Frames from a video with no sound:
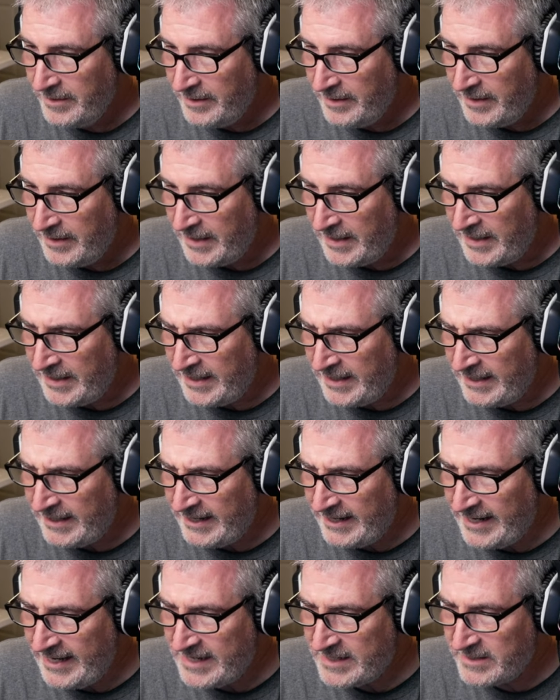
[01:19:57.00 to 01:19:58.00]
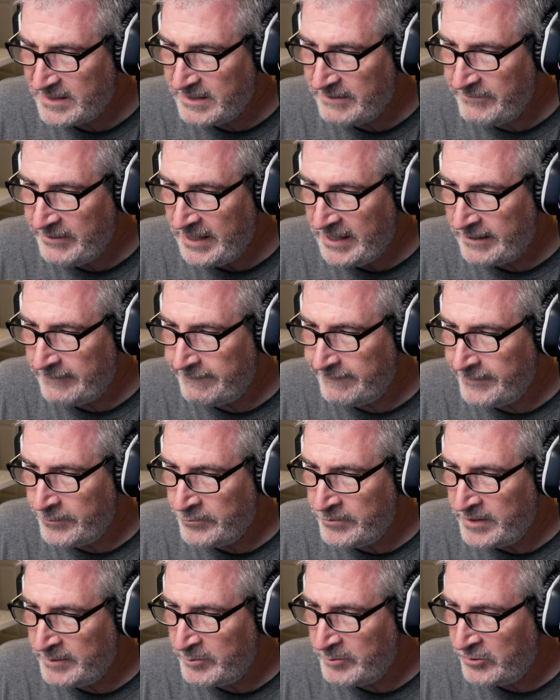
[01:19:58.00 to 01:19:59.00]
I asked if he had a phone
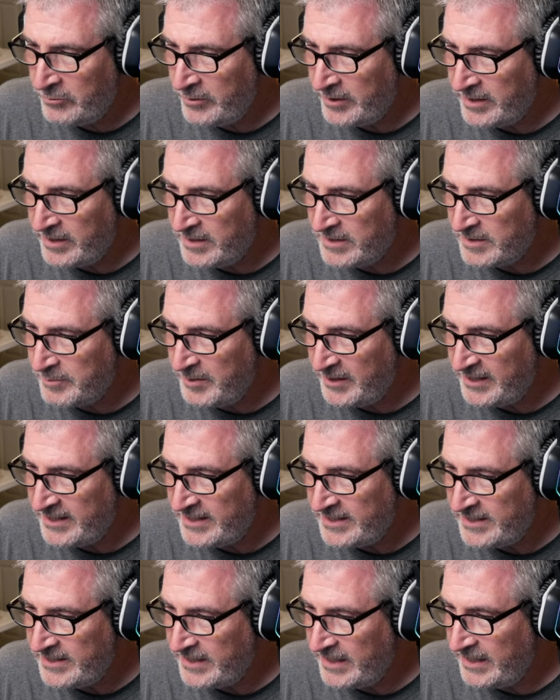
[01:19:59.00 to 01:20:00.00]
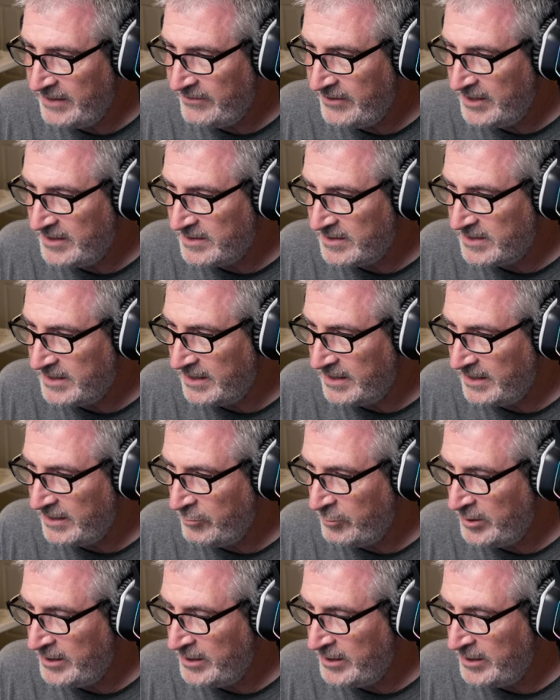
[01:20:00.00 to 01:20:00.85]
number with us, but he didn't give it and said he would